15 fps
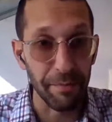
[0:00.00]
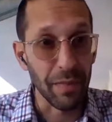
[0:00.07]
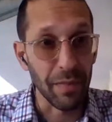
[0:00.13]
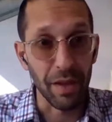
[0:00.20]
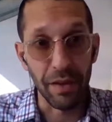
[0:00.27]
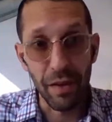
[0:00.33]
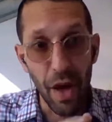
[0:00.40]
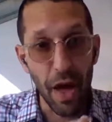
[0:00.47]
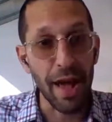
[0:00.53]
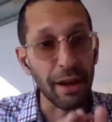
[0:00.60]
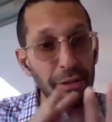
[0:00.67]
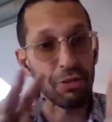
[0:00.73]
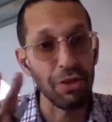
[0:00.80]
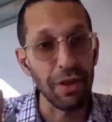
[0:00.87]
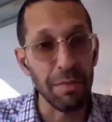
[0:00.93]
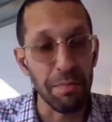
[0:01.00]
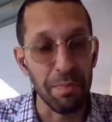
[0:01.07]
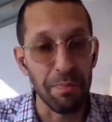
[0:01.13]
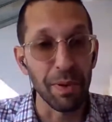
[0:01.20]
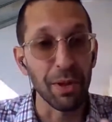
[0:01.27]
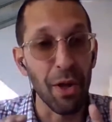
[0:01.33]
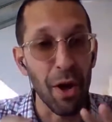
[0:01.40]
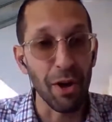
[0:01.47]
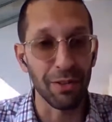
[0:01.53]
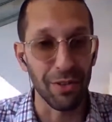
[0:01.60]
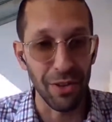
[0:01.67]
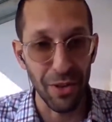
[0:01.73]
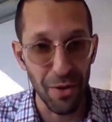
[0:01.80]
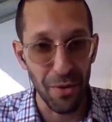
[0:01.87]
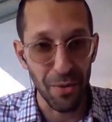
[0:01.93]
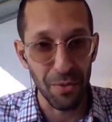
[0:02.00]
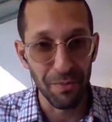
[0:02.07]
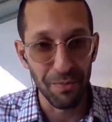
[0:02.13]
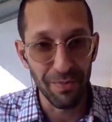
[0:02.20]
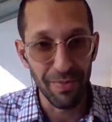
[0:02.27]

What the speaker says: not actually belong to you.